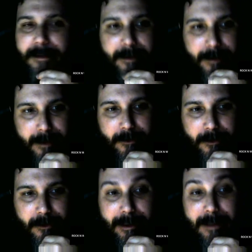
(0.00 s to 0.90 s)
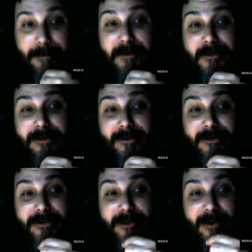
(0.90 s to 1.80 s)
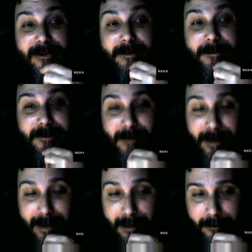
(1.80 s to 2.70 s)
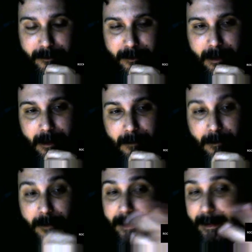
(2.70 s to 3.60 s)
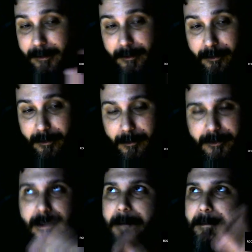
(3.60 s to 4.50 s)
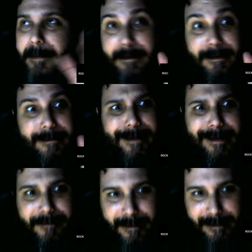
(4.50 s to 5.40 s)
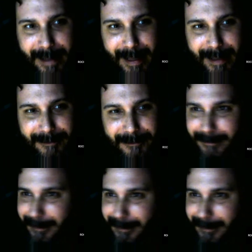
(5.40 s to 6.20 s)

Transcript: the thing, dude. Even your darn subscribers. Well, then again, you don't know but even that, dude, it's